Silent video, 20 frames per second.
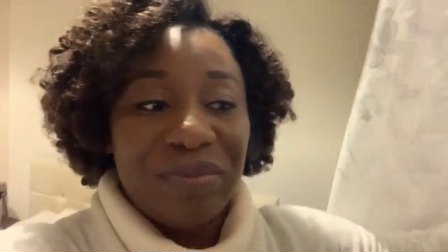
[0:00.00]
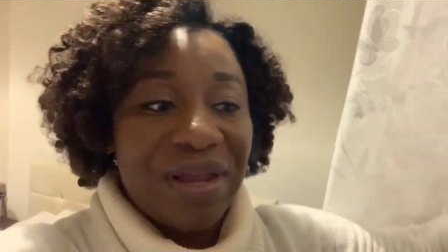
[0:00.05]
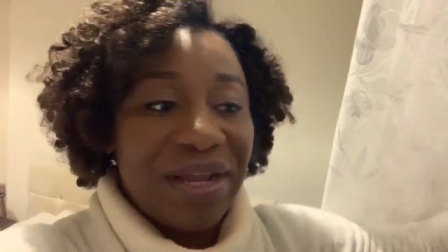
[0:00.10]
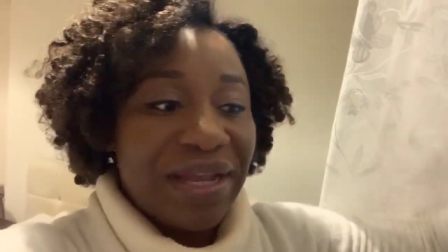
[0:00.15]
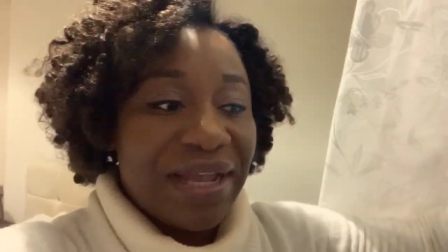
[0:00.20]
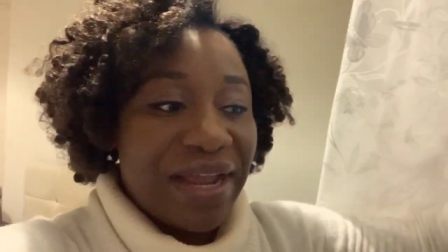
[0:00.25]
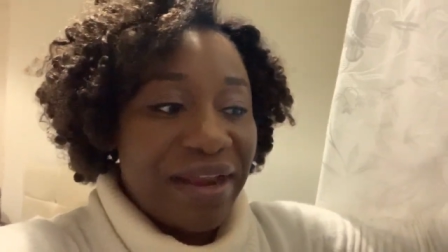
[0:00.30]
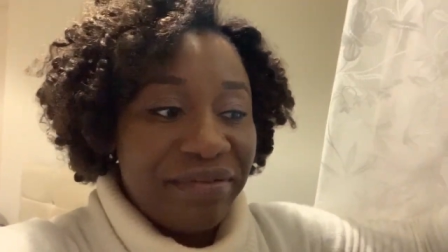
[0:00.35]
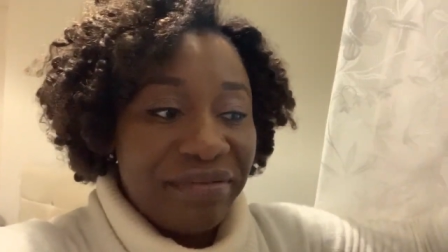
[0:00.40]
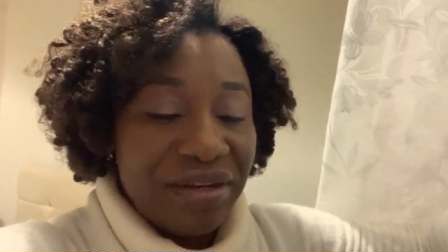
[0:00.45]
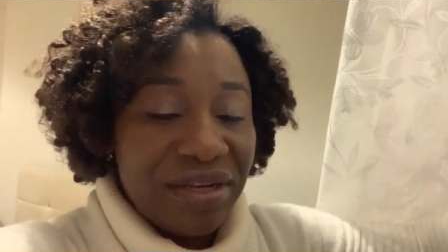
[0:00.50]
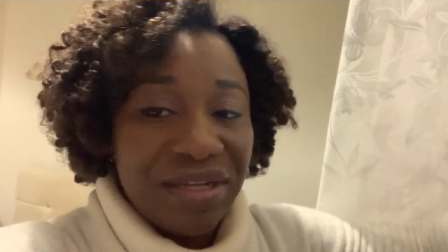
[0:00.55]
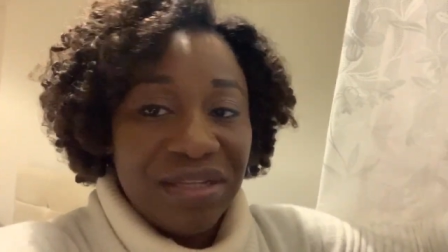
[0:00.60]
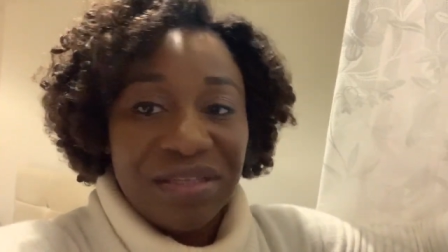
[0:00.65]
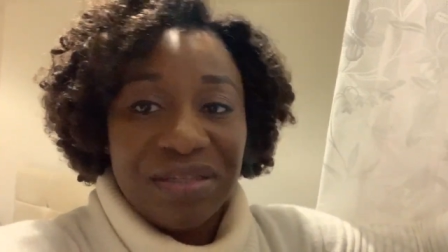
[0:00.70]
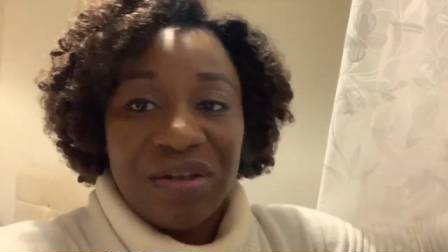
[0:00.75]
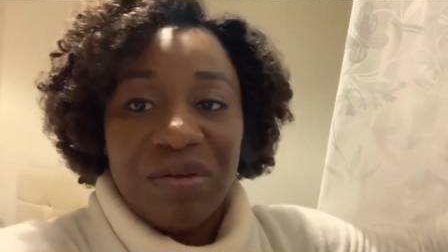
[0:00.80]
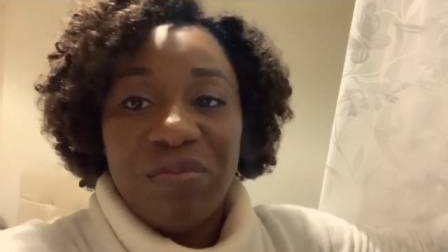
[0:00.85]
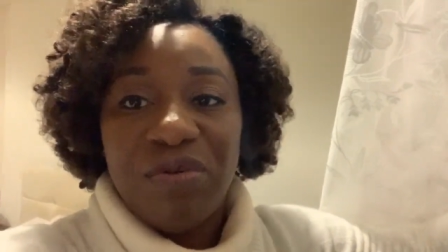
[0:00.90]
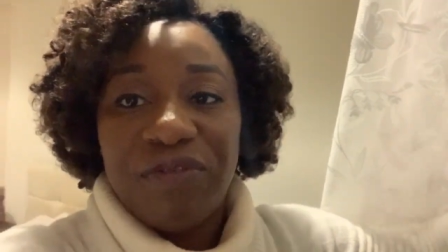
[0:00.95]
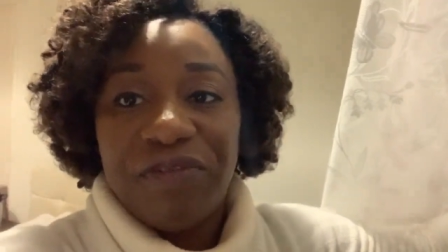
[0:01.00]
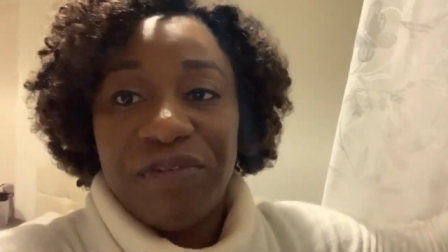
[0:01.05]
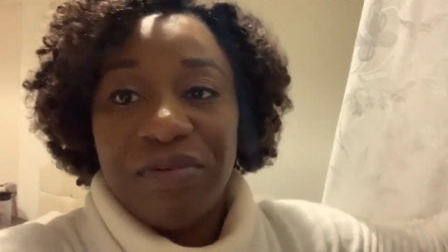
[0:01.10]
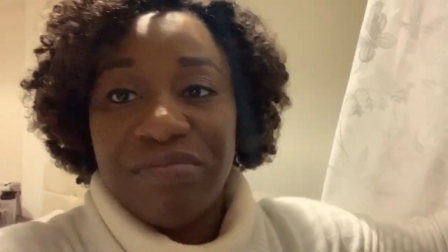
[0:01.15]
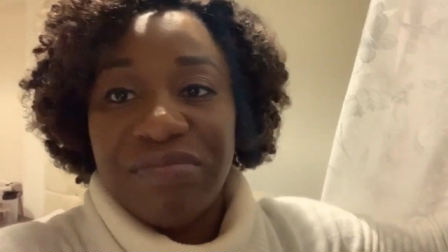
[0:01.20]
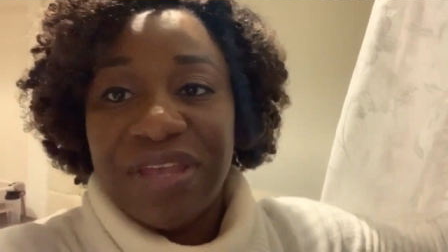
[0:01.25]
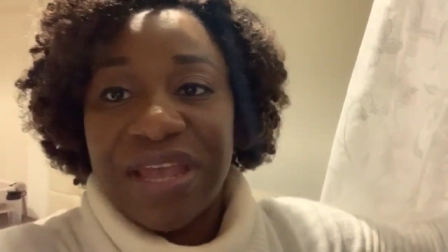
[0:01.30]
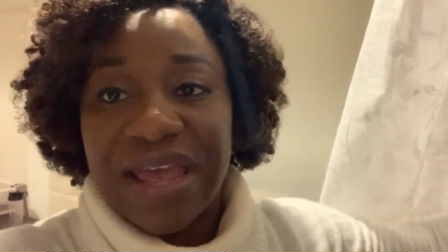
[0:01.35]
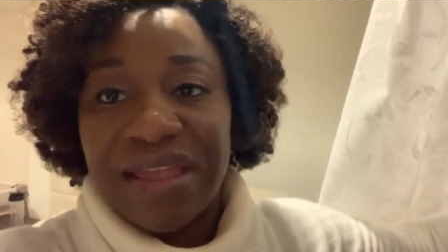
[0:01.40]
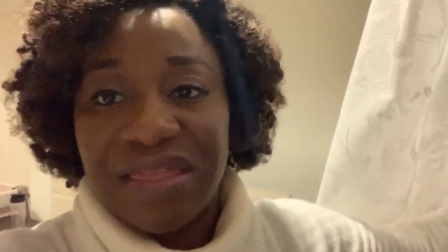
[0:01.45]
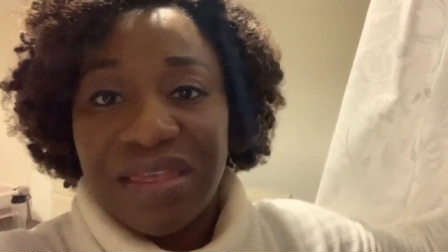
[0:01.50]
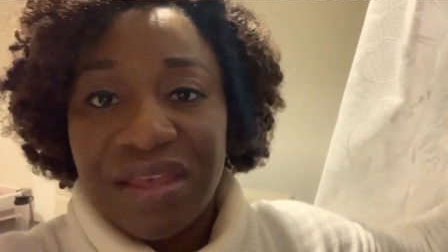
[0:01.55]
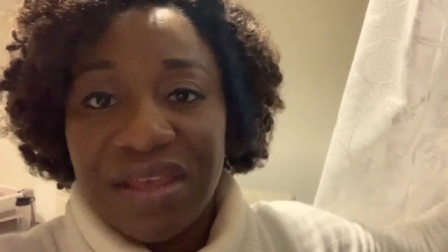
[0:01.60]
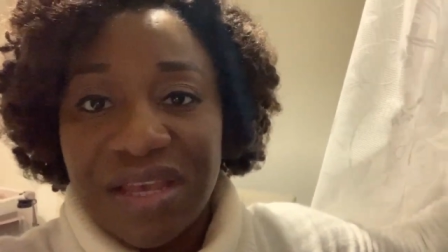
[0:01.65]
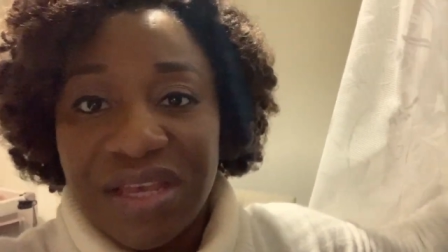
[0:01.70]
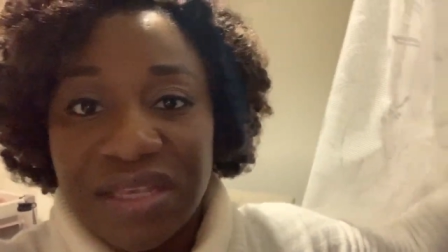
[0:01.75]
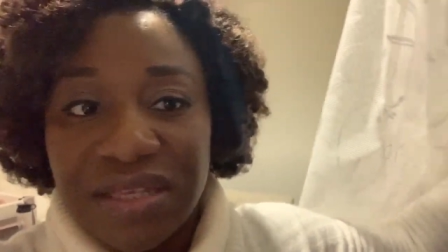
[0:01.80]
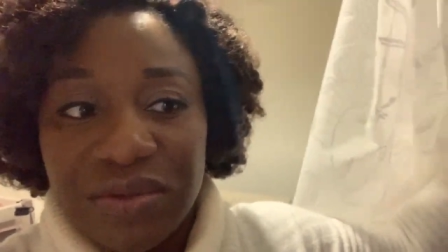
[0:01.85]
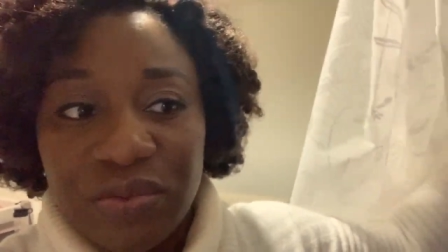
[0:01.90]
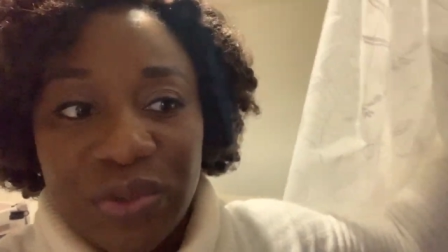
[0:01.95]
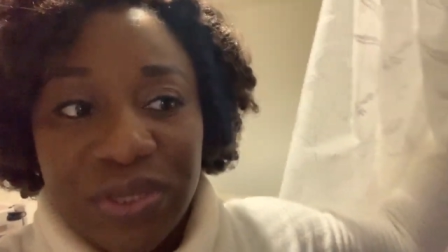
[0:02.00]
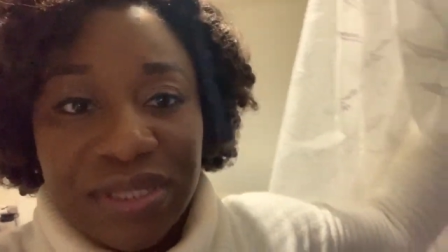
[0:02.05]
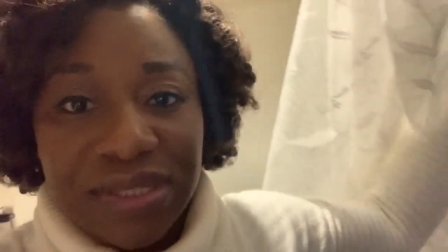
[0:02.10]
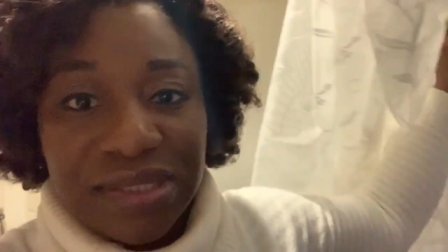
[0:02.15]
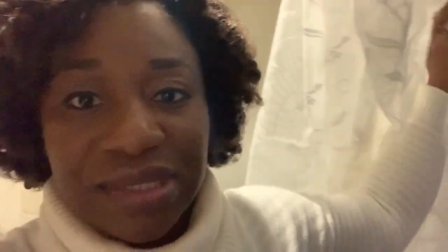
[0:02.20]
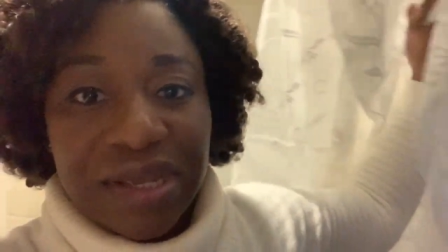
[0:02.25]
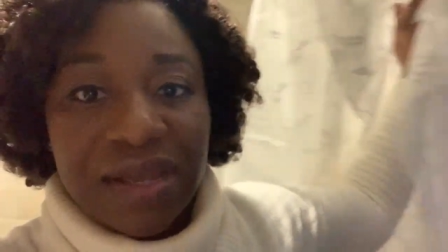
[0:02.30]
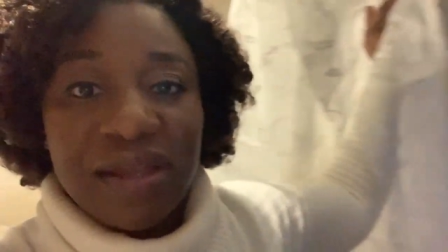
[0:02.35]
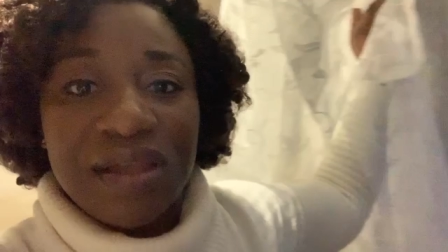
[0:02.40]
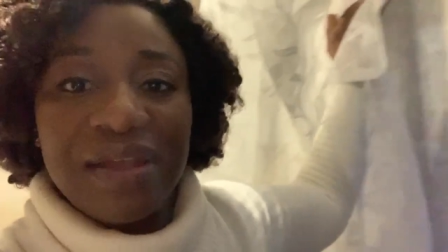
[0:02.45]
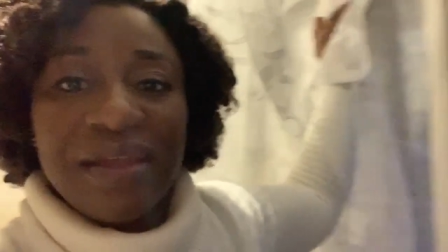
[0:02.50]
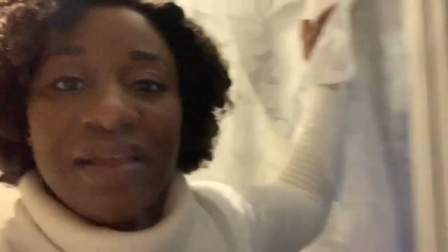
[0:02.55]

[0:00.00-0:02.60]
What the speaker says: I can't really tell, but for me, I think it's winter.